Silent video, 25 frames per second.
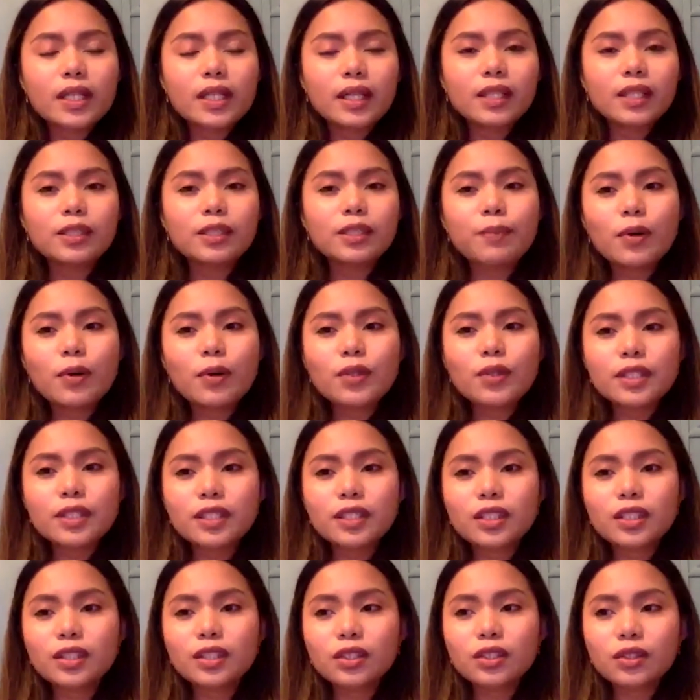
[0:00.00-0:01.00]
suppose
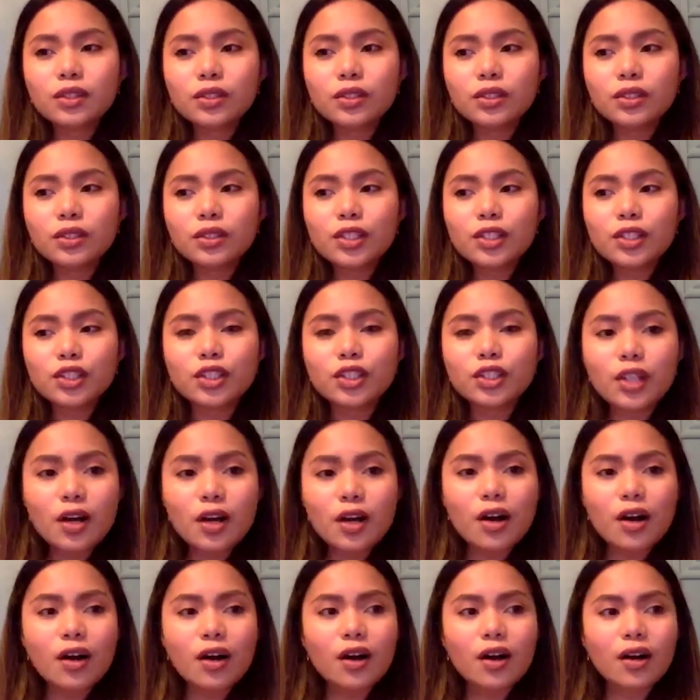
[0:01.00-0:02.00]
it's just such
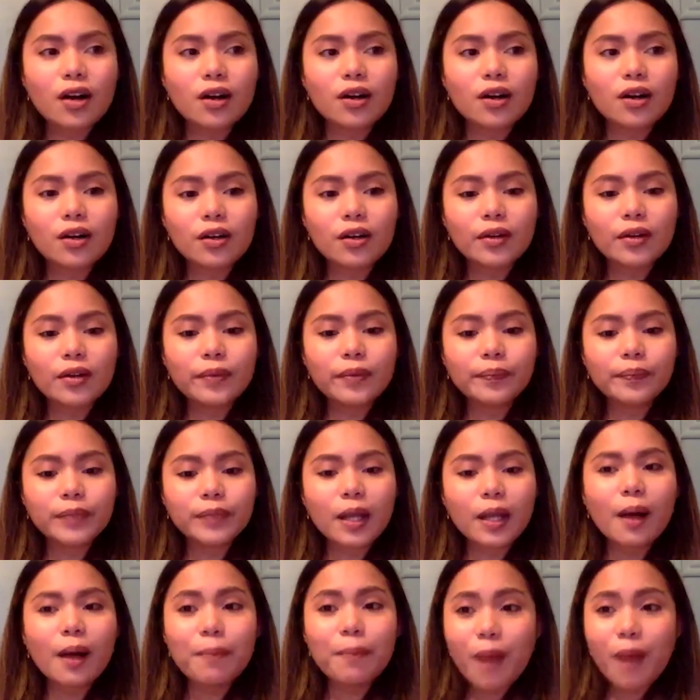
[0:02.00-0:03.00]
a
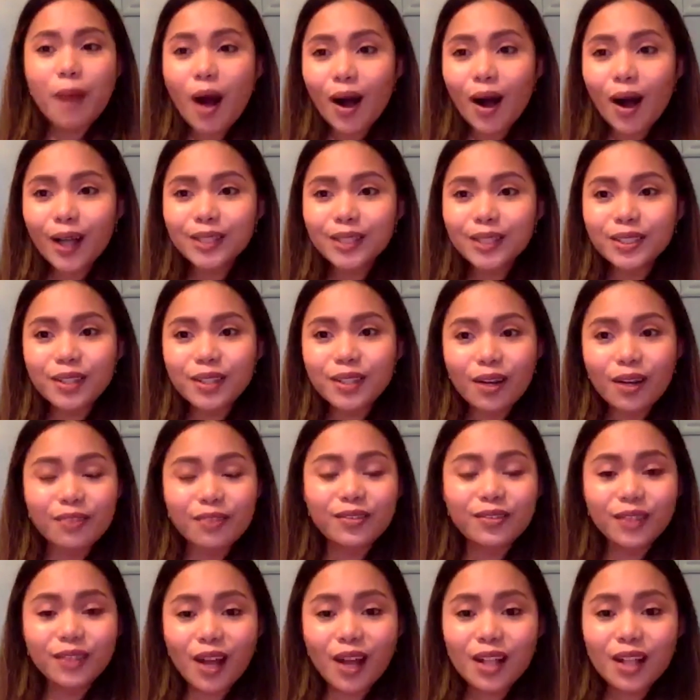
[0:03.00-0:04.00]
pot
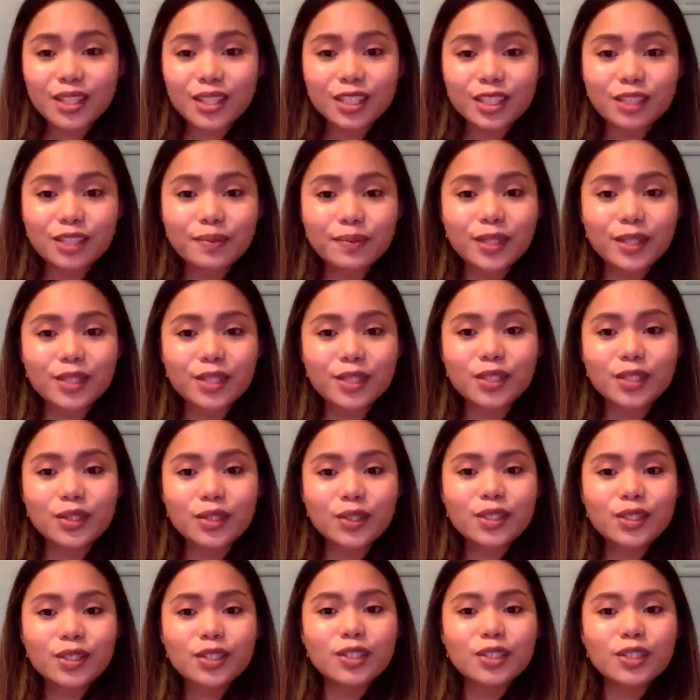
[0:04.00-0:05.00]
of knowledge, because
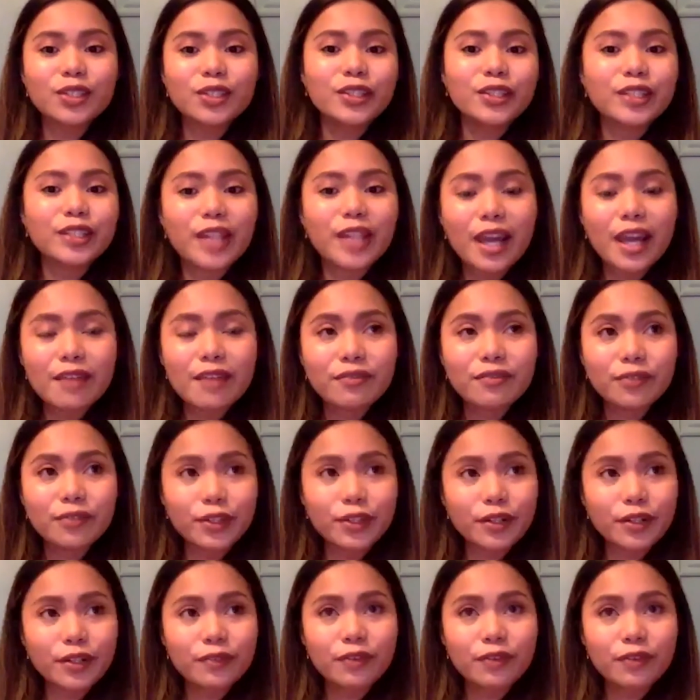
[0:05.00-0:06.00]
you're just learning
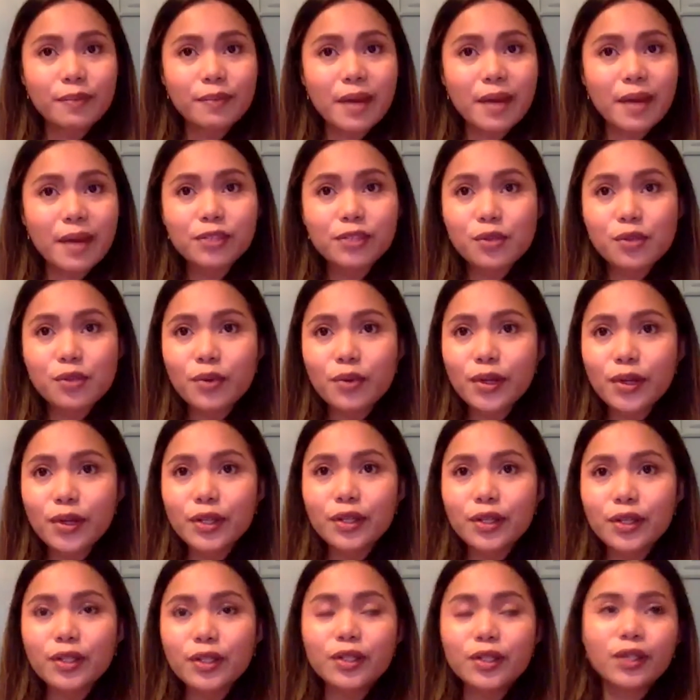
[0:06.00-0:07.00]
from
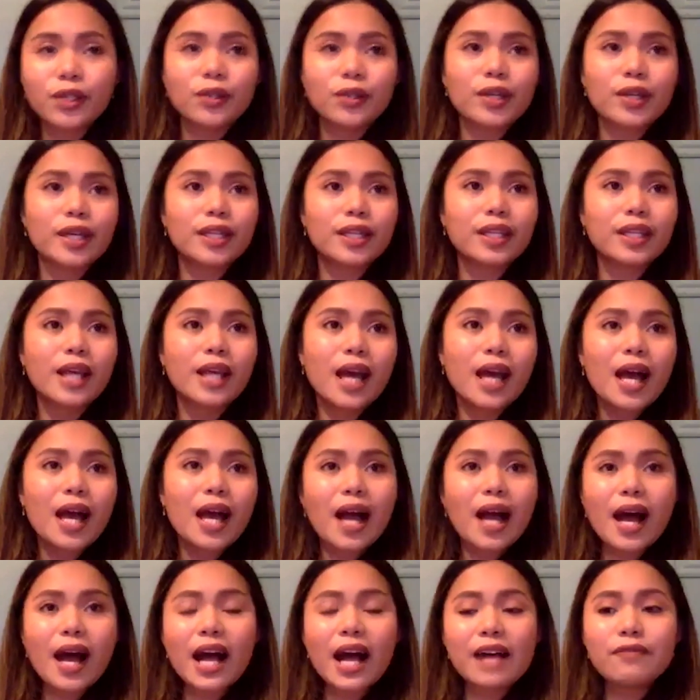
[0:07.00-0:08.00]
everyone. You can
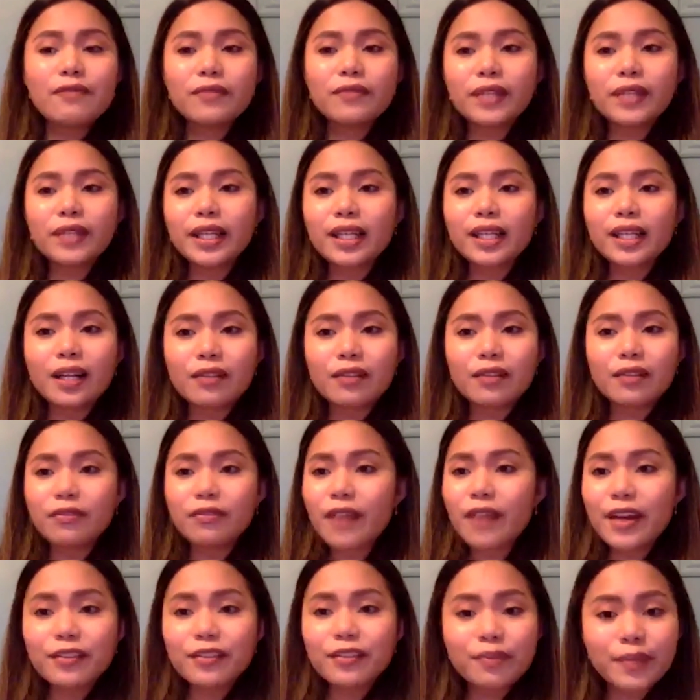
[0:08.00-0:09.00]
have like
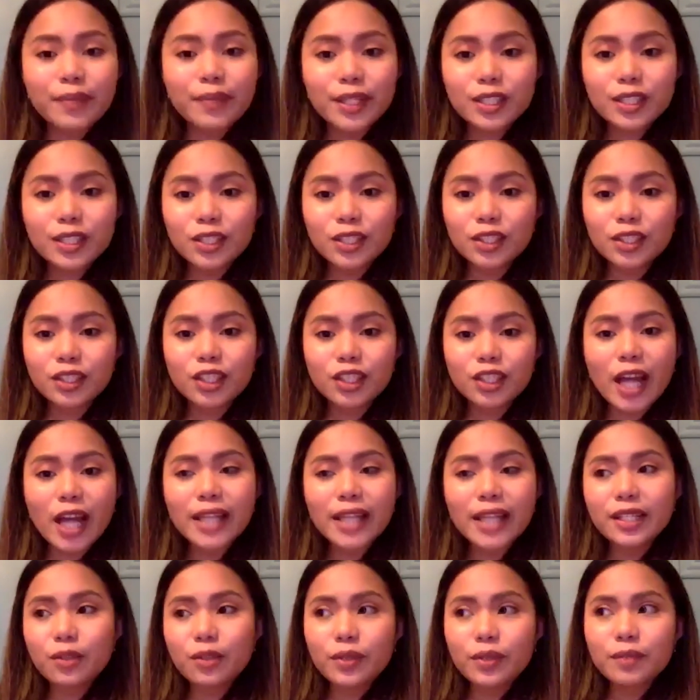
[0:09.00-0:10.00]
5 minutes just
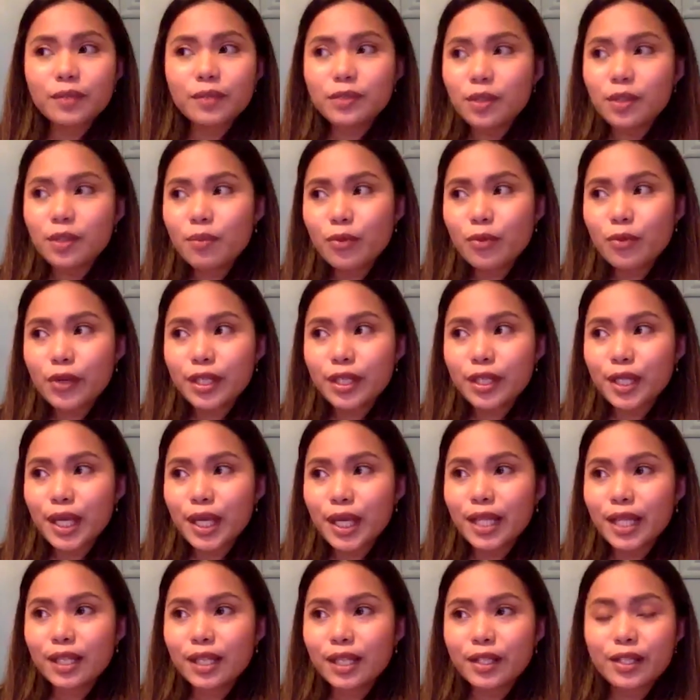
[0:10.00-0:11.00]
chatting with someone
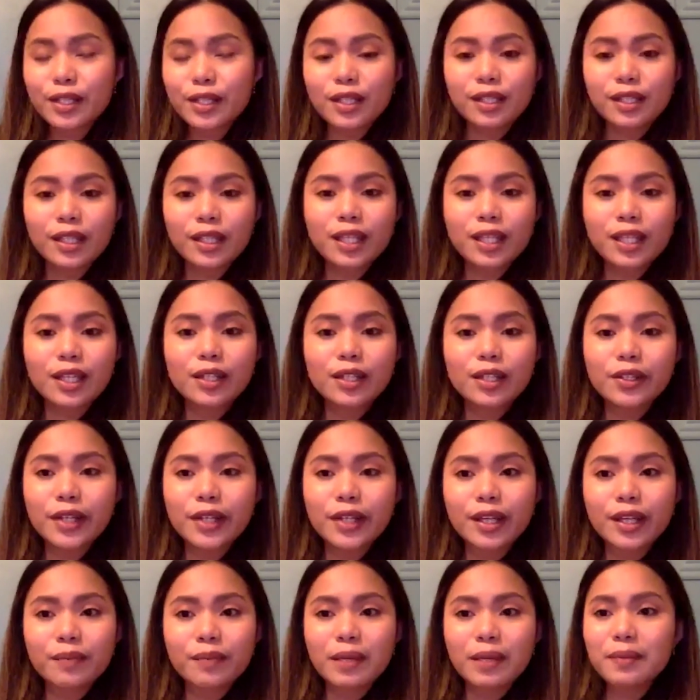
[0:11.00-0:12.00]
and
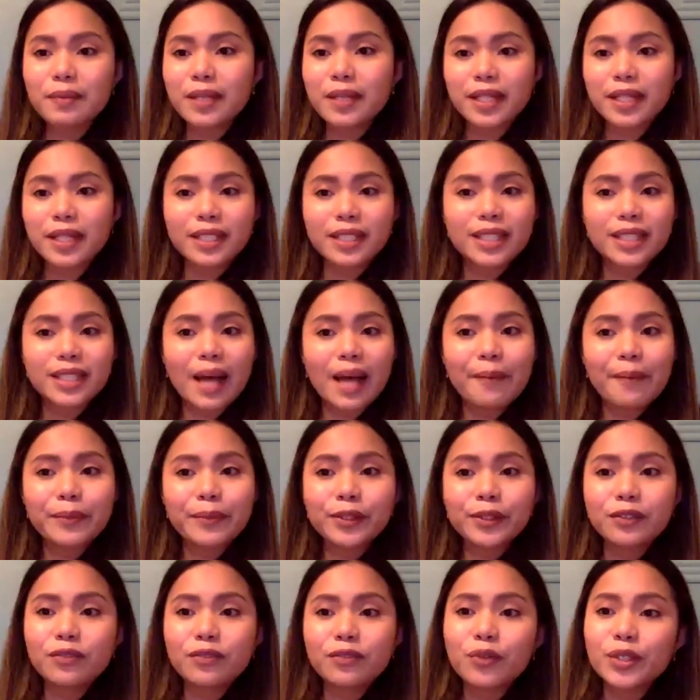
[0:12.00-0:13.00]
hearing maybe an
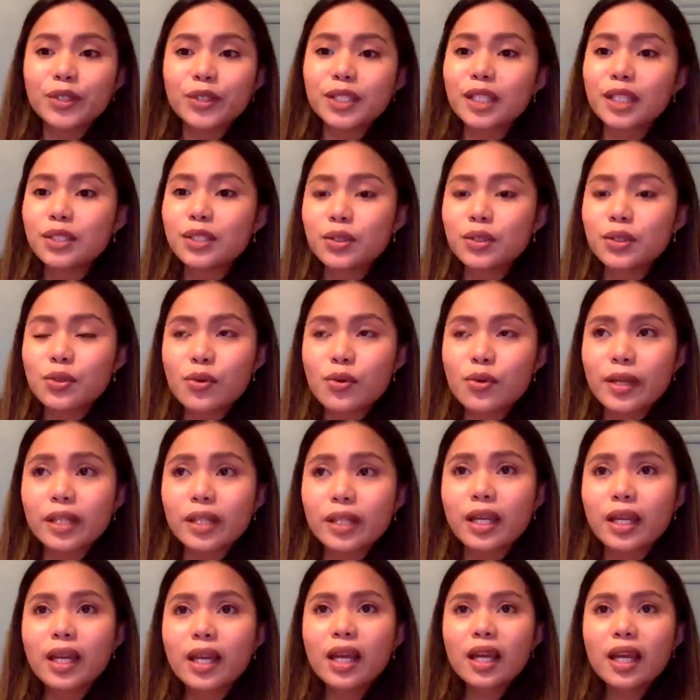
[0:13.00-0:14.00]
example of what they do,
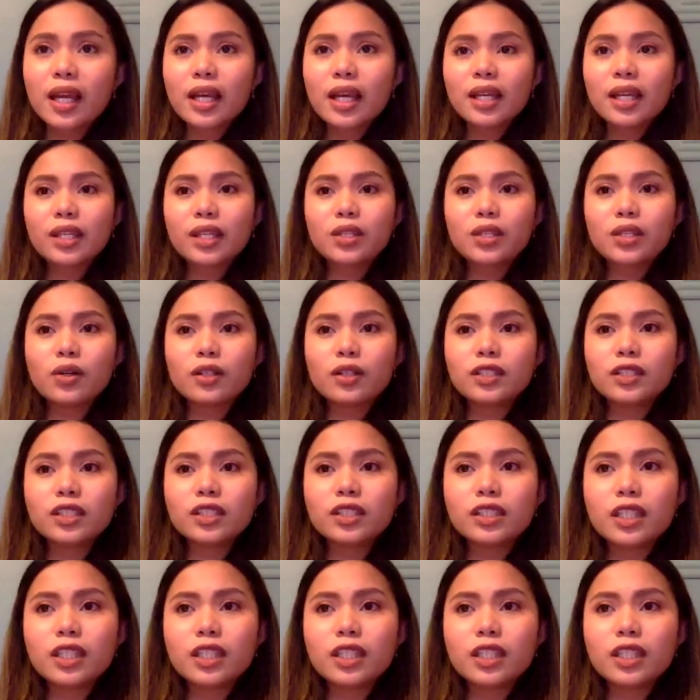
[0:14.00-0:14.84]
and you know, it just